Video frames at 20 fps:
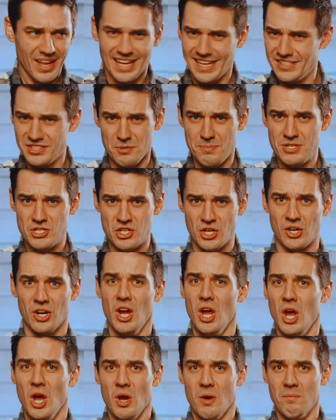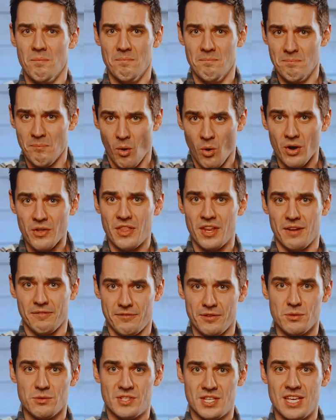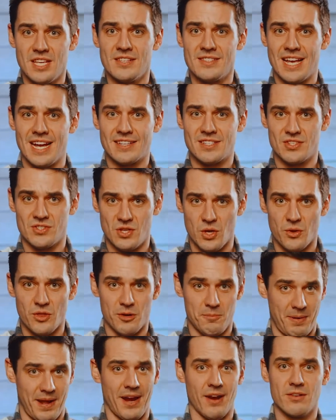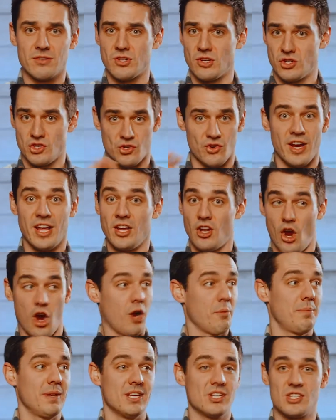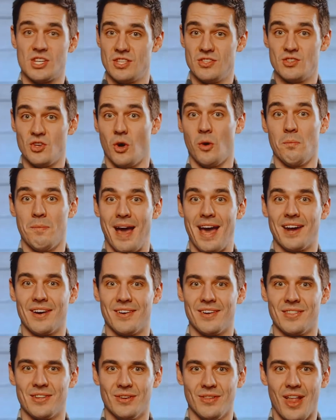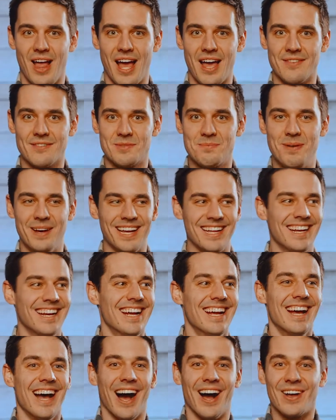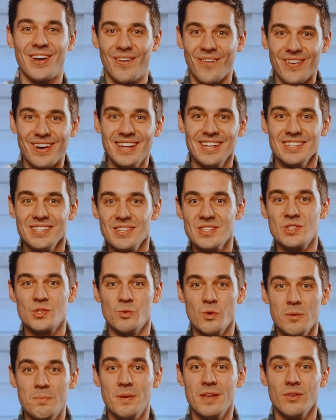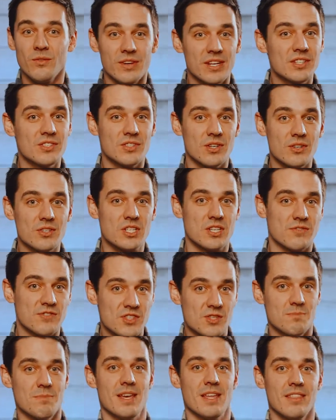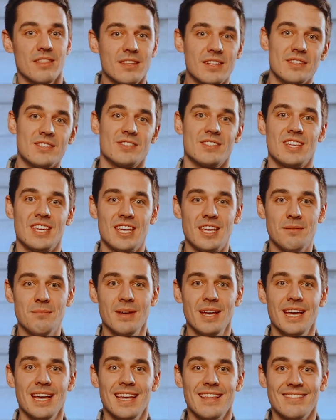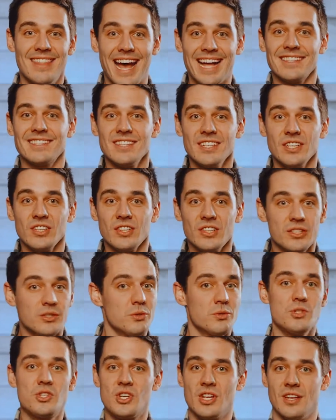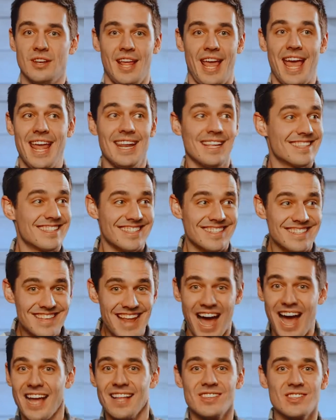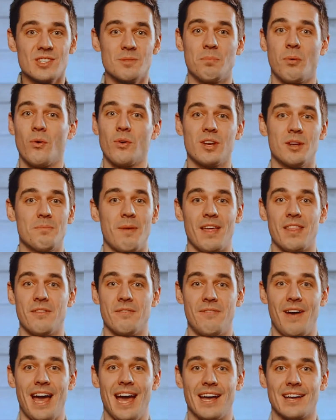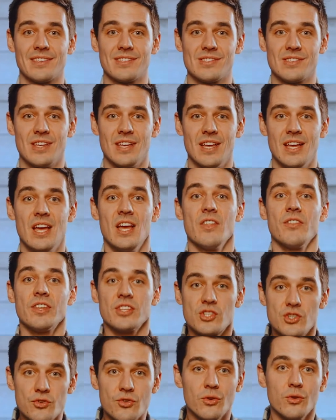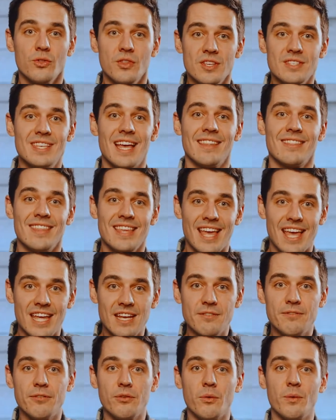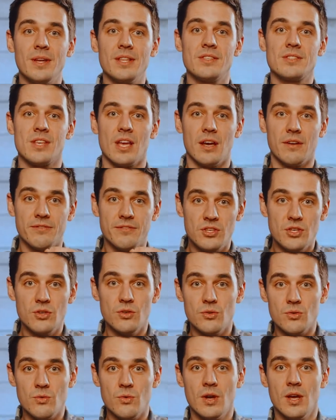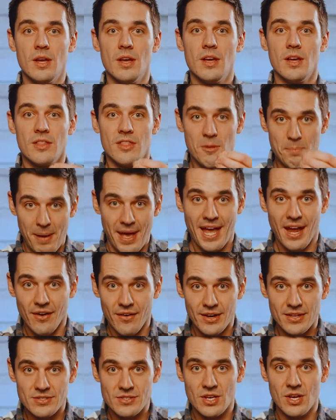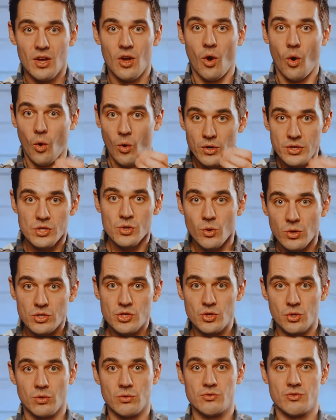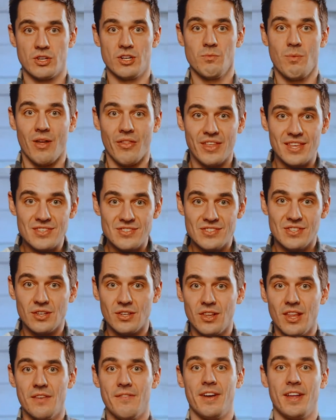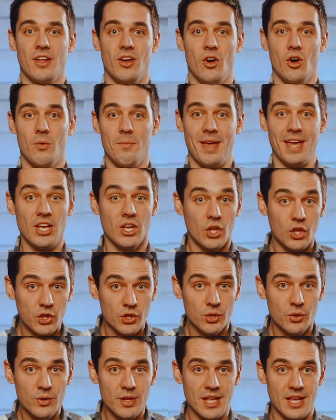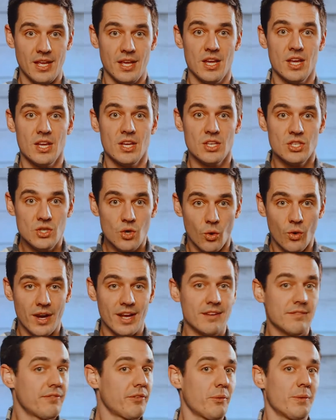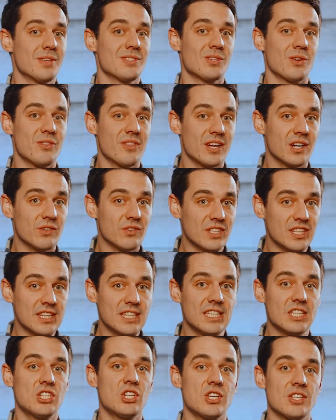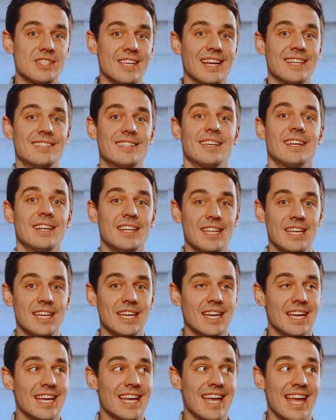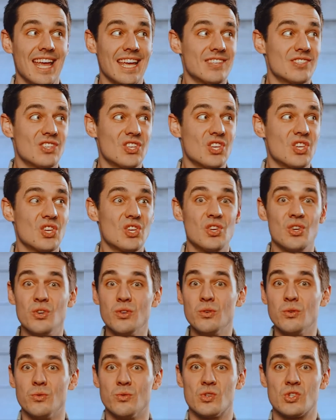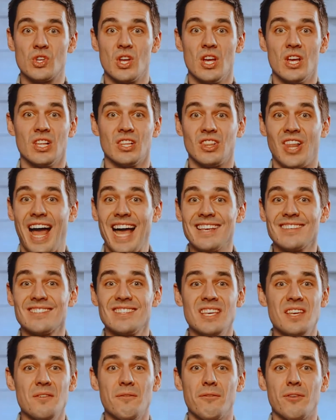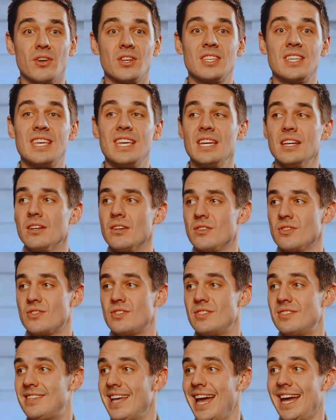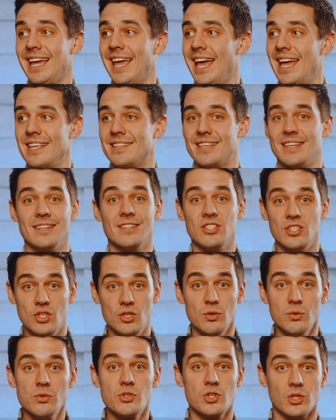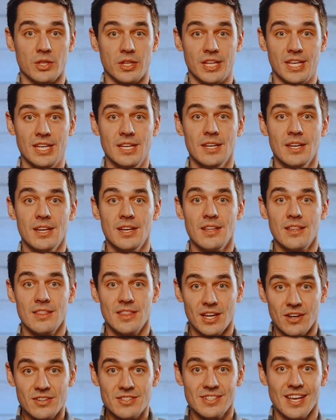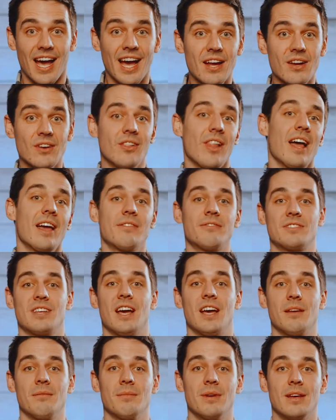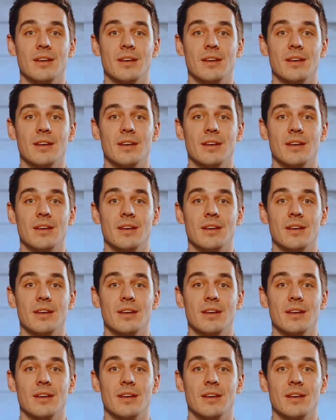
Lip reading: And to be sure, more than a few teens act as though their parents are straight garbage and don't matter in their lives. But according to the sweeping research of Smith and his team, that's an illusion and it's not supported by the facts. The truth is that the influence of you, the parent, on your children while they still live at home, including your influence on their religious identity, is huge, lasting for years, decades, and usually their entire lifetime.